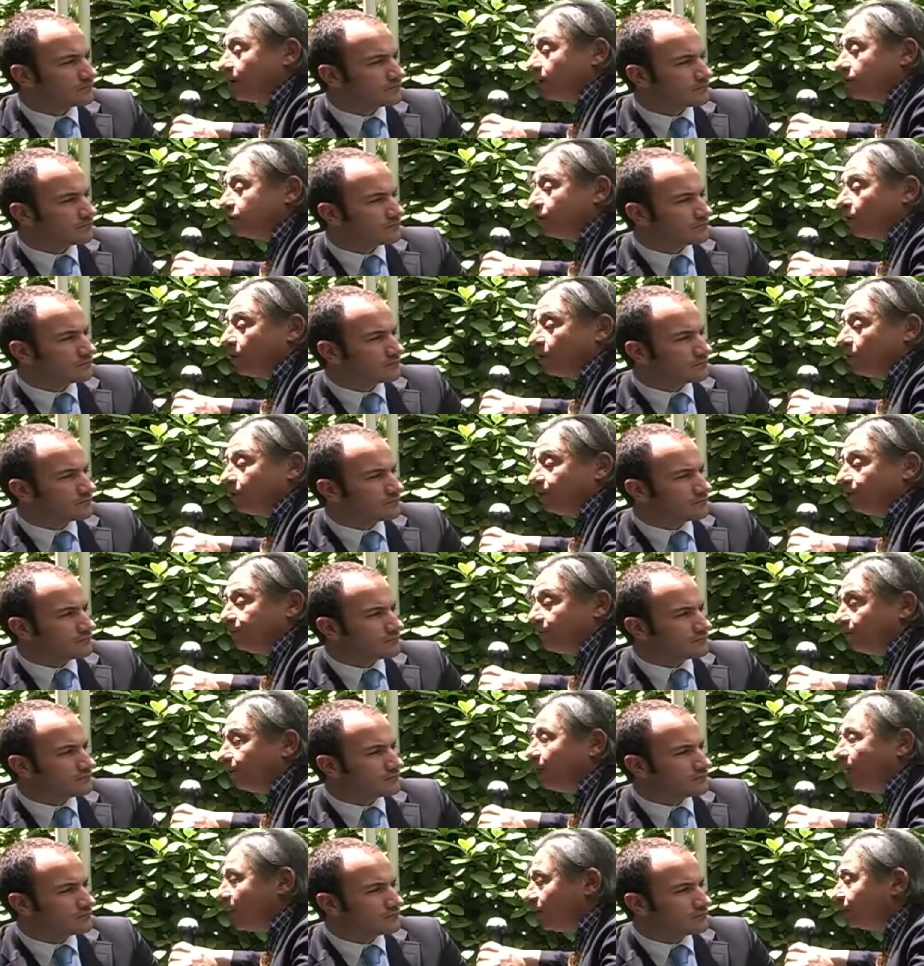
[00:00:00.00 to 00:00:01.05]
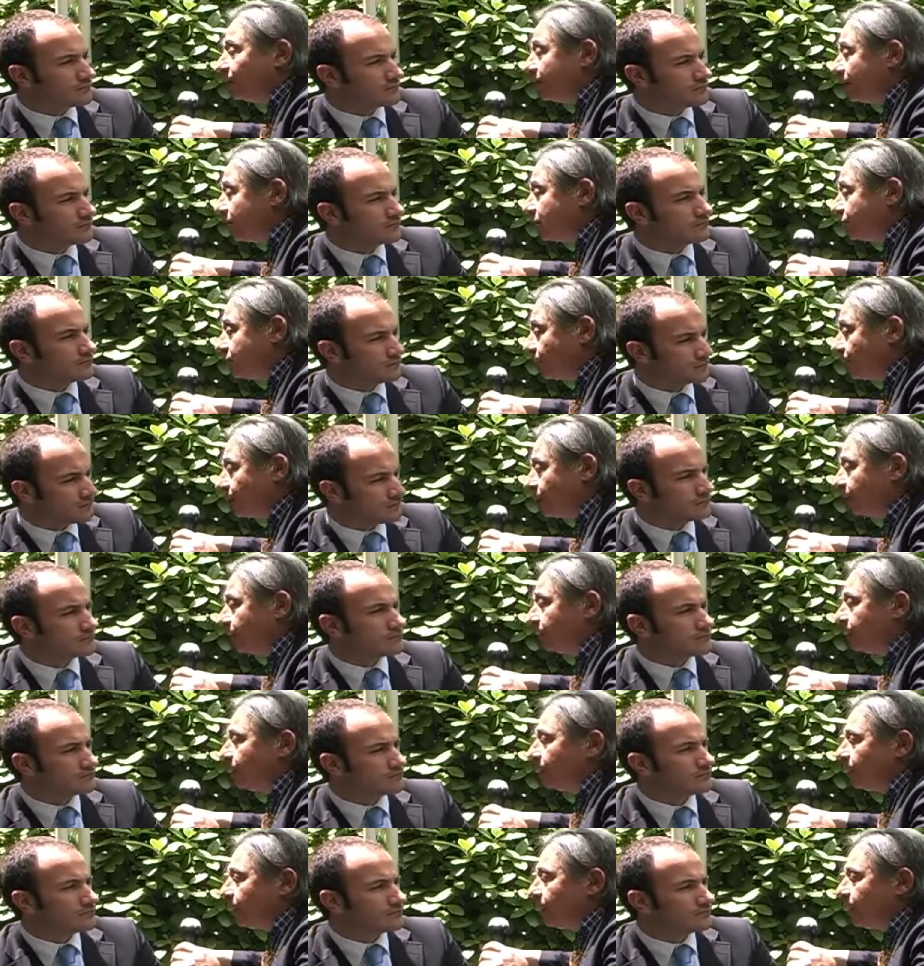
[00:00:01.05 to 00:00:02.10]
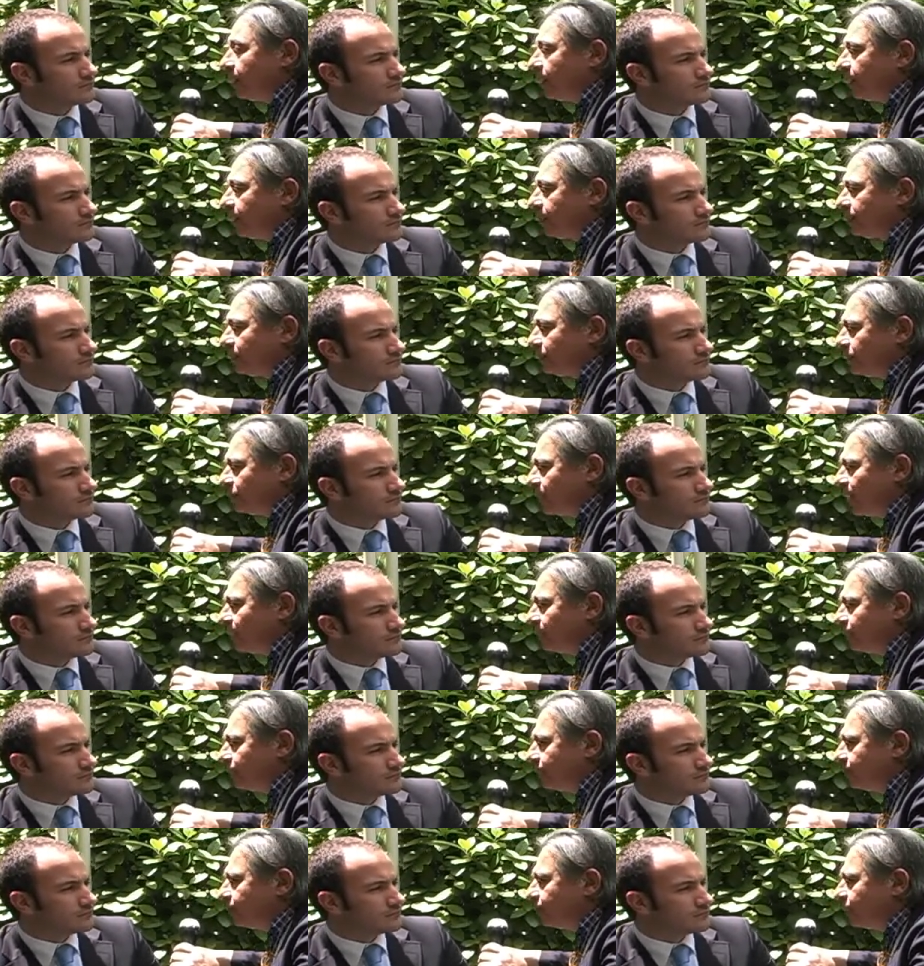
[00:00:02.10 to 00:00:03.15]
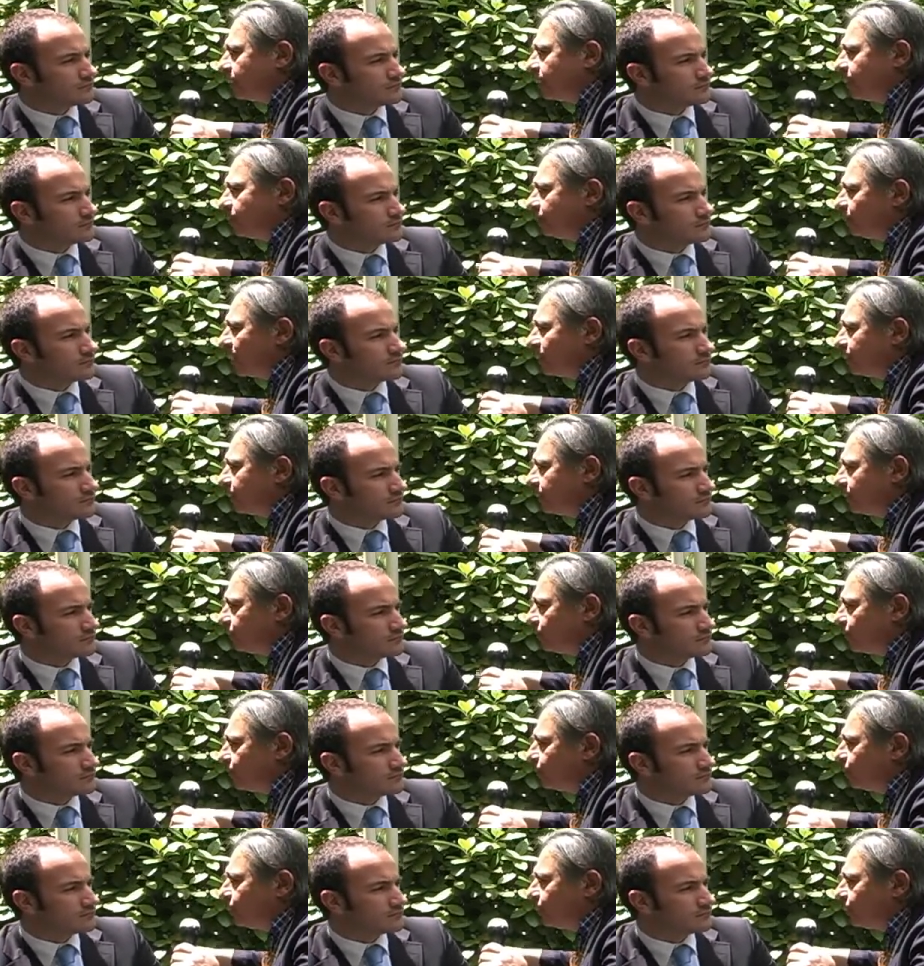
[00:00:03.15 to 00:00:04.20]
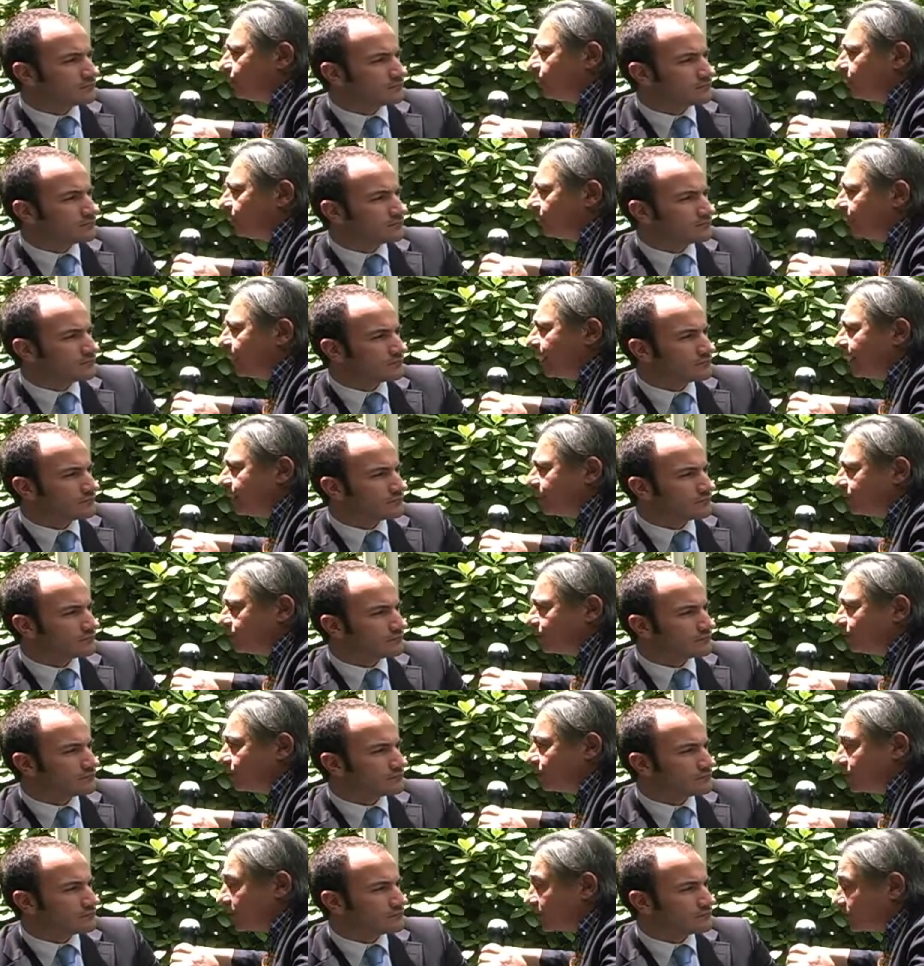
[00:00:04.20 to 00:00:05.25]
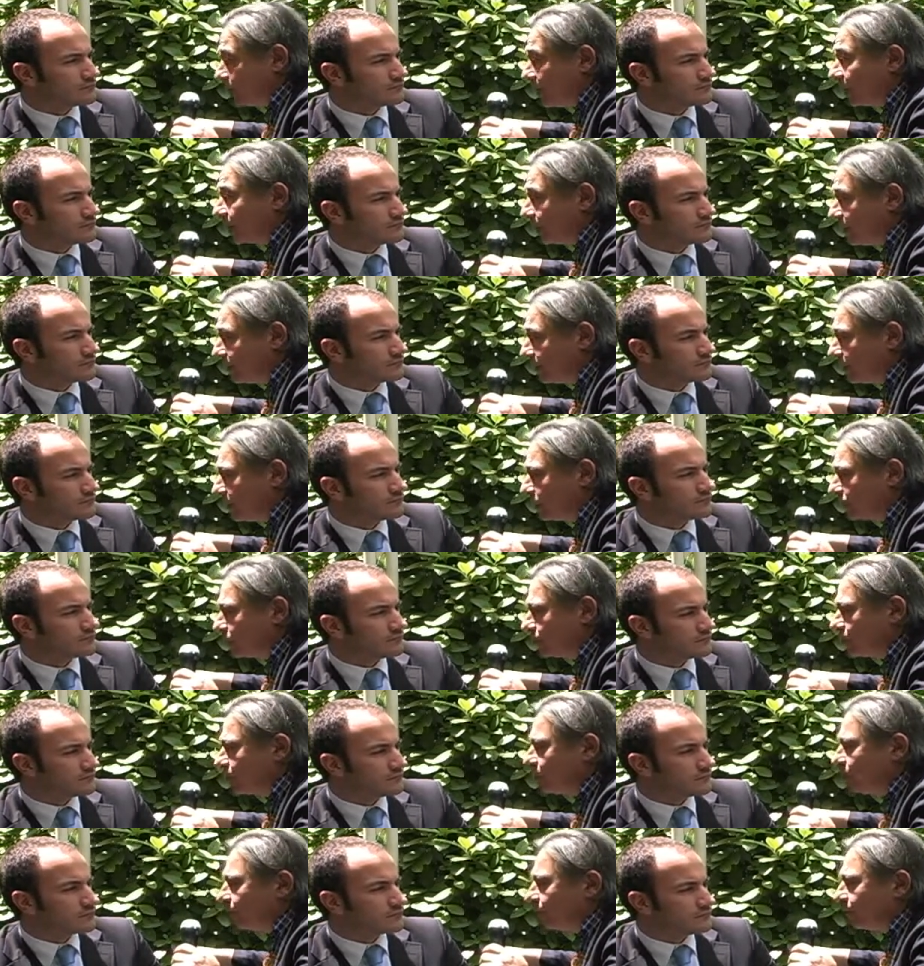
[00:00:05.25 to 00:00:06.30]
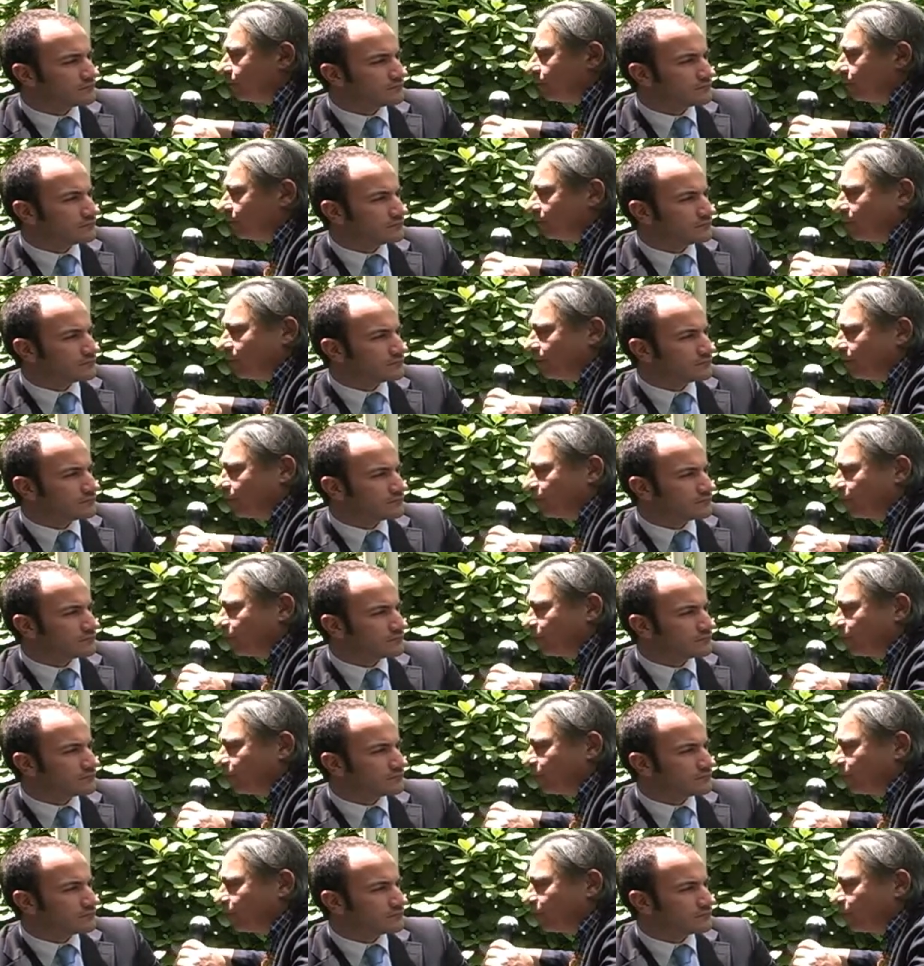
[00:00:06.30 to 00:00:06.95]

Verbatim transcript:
Speaker 1: So if we found an injury, uh, as a standard we give methylene blue during the case if we suspect any injury or we're,